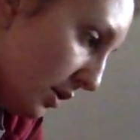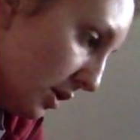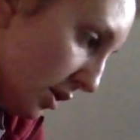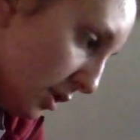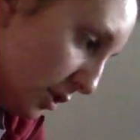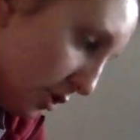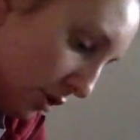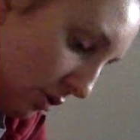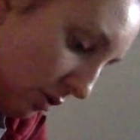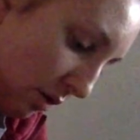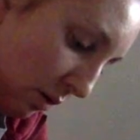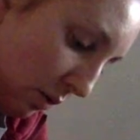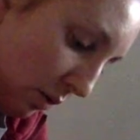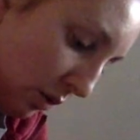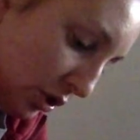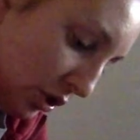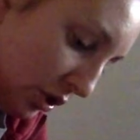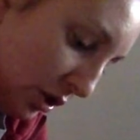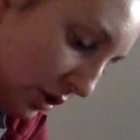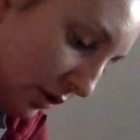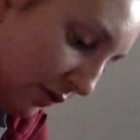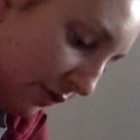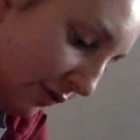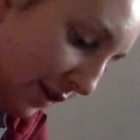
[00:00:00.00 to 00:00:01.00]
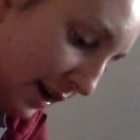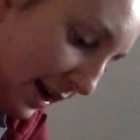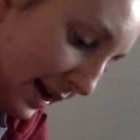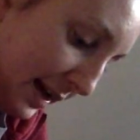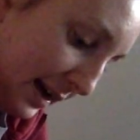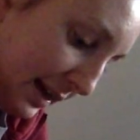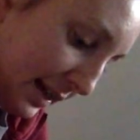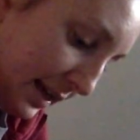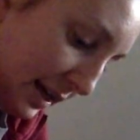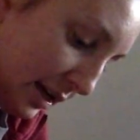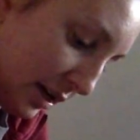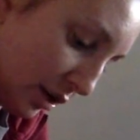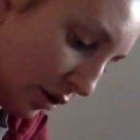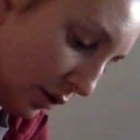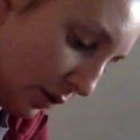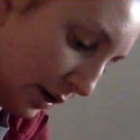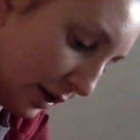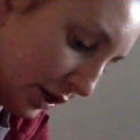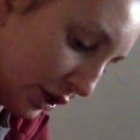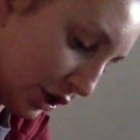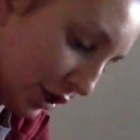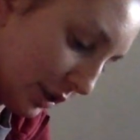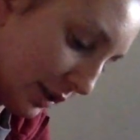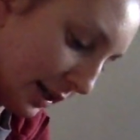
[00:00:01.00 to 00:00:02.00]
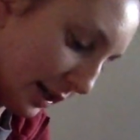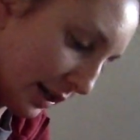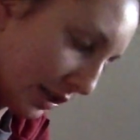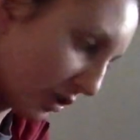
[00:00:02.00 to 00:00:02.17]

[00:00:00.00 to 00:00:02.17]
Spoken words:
So I want you to find the equation that